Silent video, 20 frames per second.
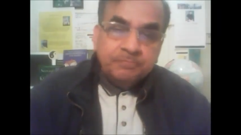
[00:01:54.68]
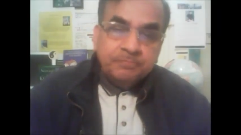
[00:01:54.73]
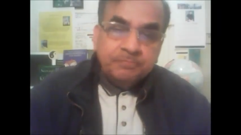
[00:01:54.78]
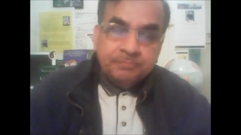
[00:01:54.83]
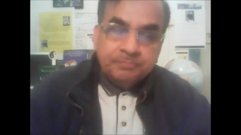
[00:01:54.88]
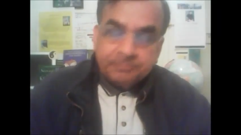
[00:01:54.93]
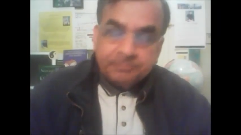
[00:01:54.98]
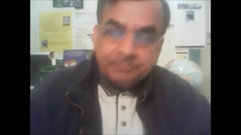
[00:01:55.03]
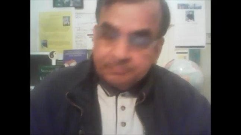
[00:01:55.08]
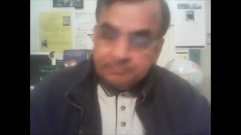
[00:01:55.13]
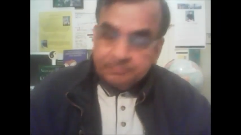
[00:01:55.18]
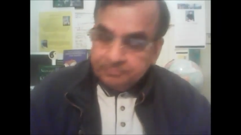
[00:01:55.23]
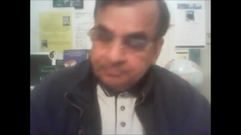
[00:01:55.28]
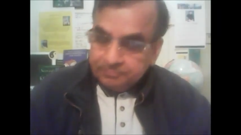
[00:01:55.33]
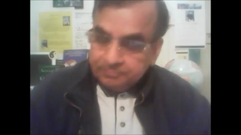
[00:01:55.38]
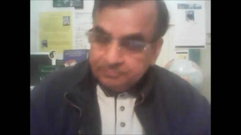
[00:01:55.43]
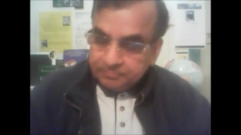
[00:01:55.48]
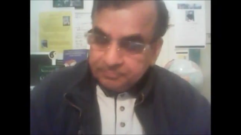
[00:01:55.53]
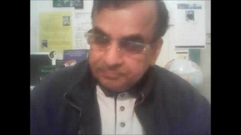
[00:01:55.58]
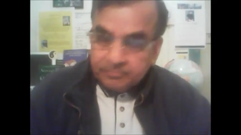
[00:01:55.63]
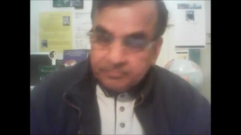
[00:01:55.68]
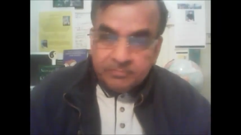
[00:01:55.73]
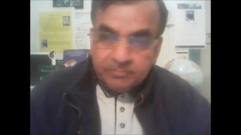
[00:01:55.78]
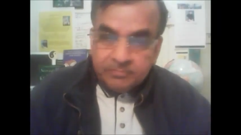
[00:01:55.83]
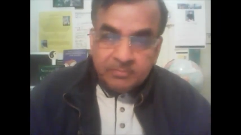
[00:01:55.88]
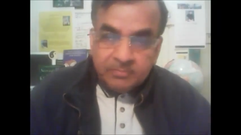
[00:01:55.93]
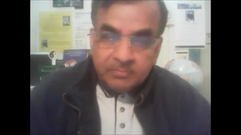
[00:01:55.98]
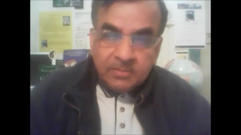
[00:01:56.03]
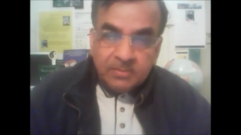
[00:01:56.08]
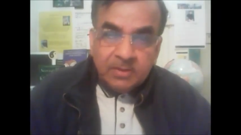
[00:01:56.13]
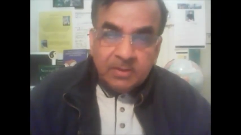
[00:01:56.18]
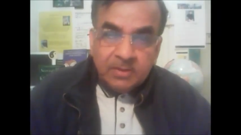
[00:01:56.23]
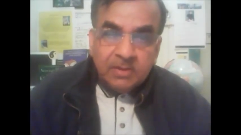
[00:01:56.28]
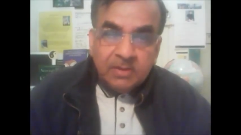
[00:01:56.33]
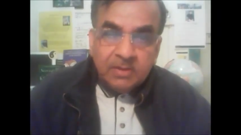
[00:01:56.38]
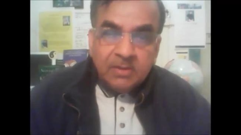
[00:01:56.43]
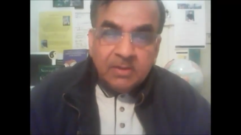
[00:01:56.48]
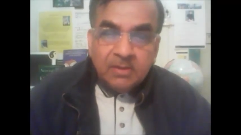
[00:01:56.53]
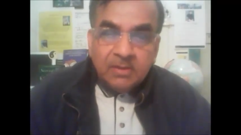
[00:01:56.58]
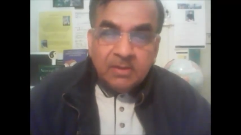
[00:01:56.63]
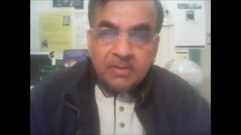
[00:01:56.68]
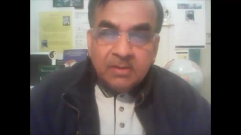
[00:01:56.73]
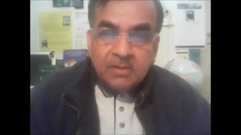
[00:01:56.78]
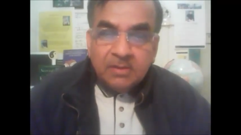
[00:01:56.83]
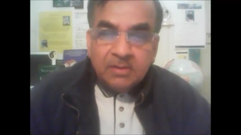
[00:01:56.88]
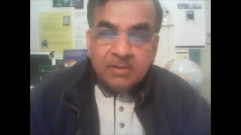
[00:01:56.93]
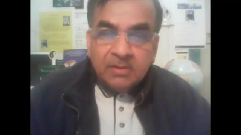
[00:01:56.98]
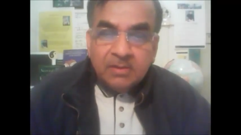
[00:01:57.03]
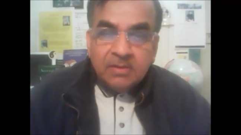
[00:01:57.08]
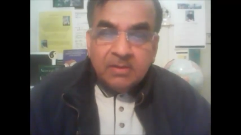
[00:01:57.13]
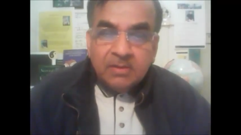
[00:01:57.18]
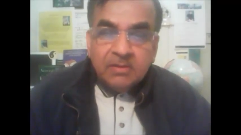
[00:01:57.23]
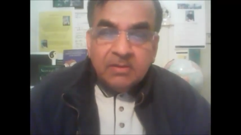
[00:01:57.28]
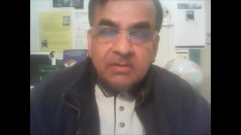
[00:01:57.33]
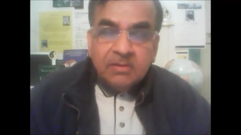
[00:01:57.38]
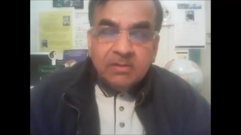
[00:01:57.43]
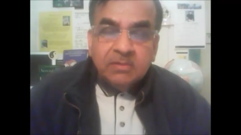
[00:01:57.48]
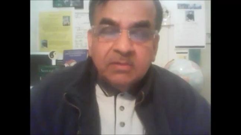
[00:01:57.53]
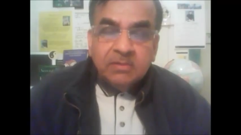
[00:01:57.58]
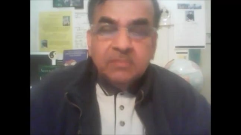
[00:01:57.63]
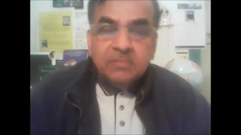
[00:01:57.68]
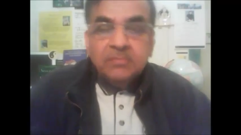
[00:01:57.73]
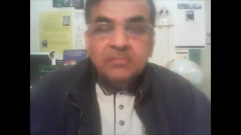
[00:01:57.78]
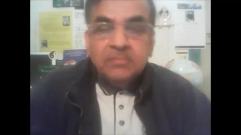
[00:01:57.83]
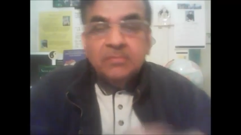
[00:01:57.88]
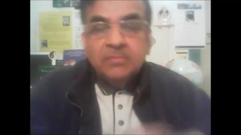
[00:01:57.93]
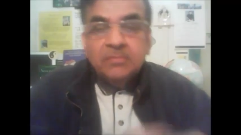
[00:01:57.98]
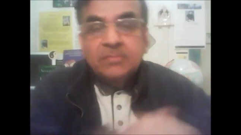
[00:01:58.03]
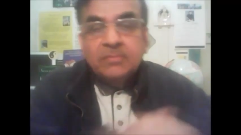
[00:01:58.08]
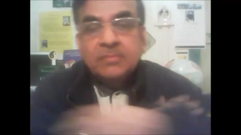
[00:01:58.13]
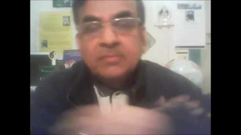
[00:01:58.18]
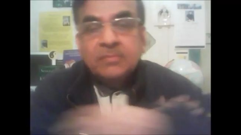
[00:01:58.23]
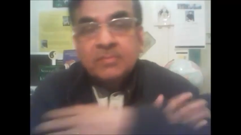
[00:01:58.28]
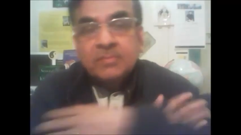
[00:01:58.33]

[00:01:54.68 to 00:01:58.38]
No one is speaking in this clip.